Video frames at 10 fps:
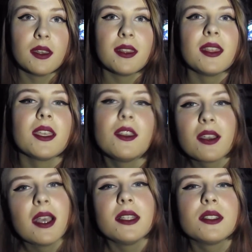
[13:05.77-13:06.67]
Thank you
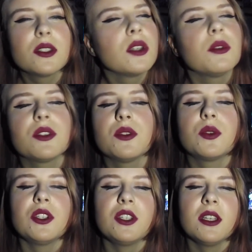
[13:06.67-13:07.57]
guys so much for
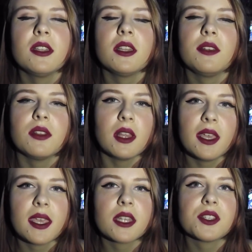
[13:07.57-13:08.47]
watching. Leave a
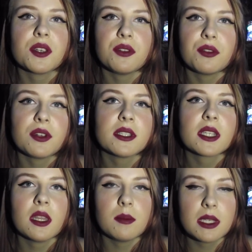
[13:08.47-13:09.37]
like and share with your friends. to
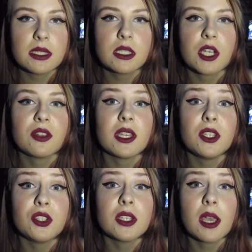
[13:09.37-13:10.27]
Get a message out that you
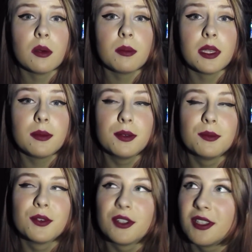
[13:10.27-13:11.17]
should help people
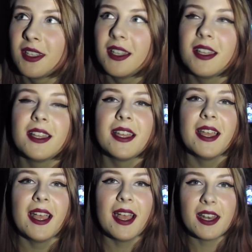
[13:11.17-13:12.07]
more.
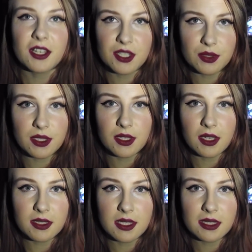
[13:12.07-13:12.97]
And I shall see you
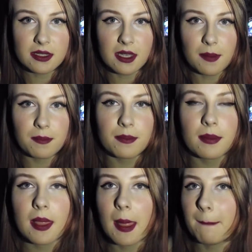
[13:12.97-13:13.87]
guys next time.
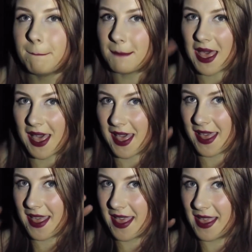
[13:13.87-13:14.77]

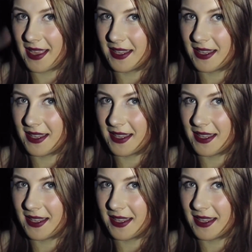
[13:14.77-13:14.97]
Bye.